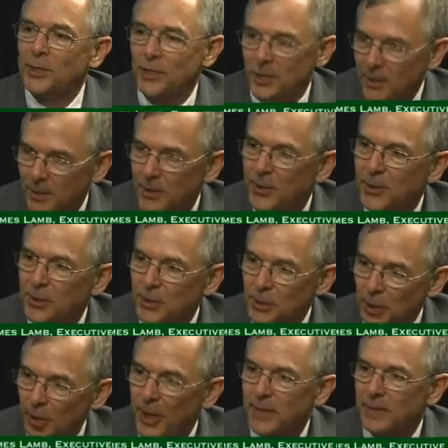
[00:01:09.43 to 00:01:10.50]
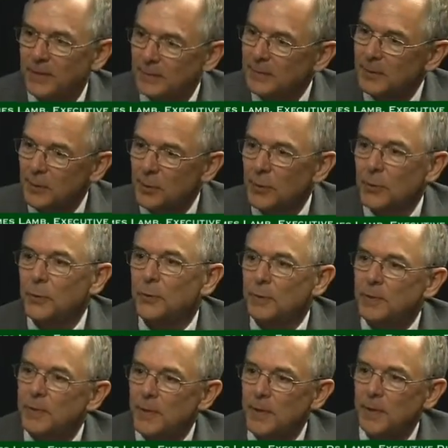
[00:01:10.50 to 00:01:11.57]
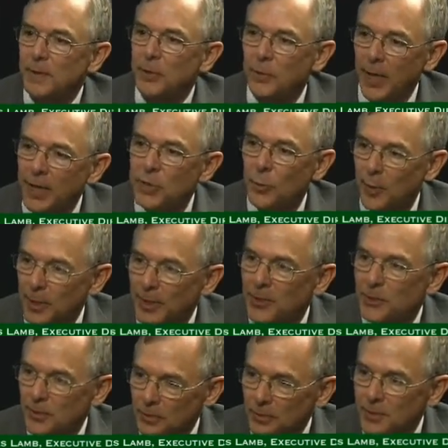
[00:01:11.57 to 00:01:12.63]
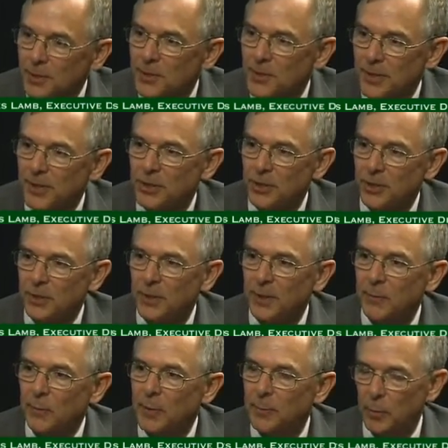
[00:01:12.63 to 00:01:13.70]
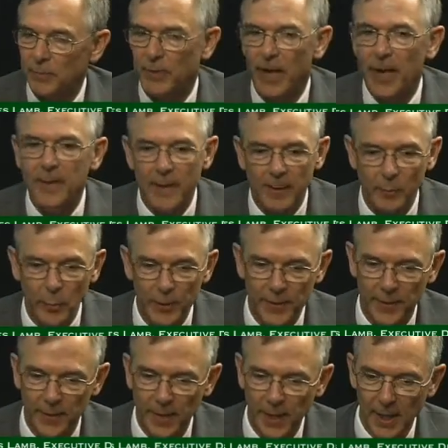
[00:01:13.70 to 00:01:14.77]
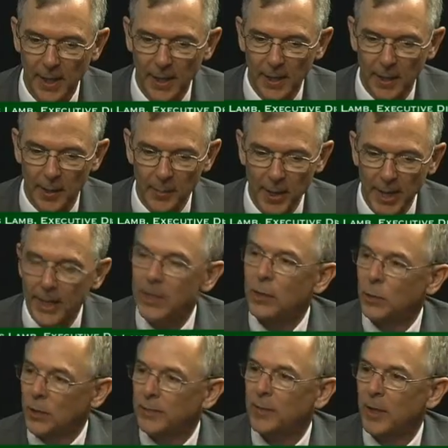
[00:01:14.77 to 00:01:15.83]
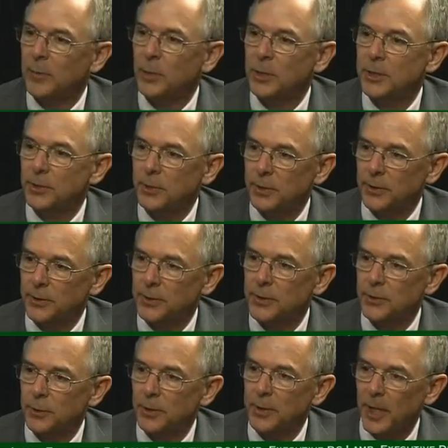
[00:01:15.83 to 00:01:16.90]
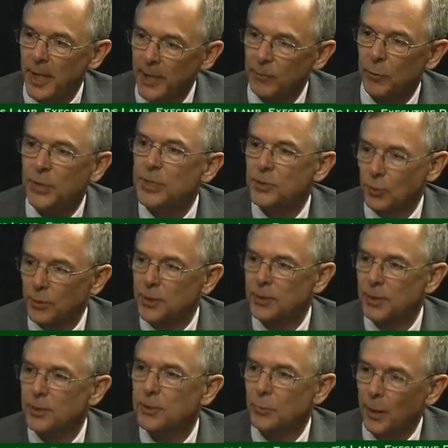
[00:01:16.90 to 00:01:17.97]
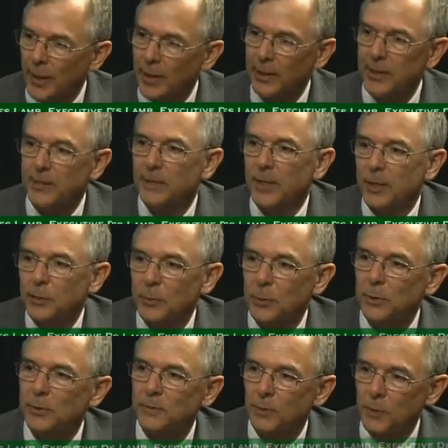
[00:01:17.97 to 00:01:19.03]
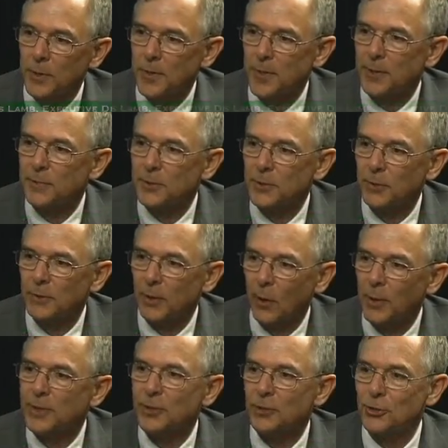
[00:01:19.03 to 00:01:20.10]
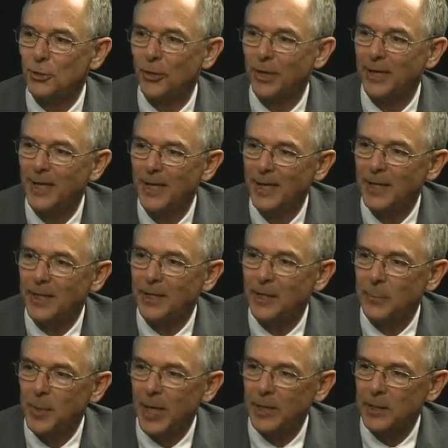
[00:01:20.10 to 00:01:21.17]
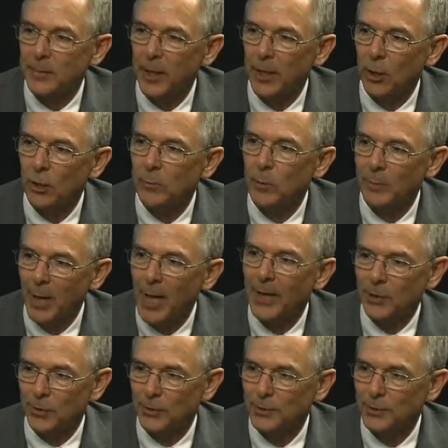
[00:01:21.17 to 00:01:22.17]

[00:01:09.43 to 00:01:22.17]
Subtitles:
a year to talk to the graduating students each year, and we provide them with a manual of our materials so they have resources readily available for them. So I always enjoy getting back to my alma mater.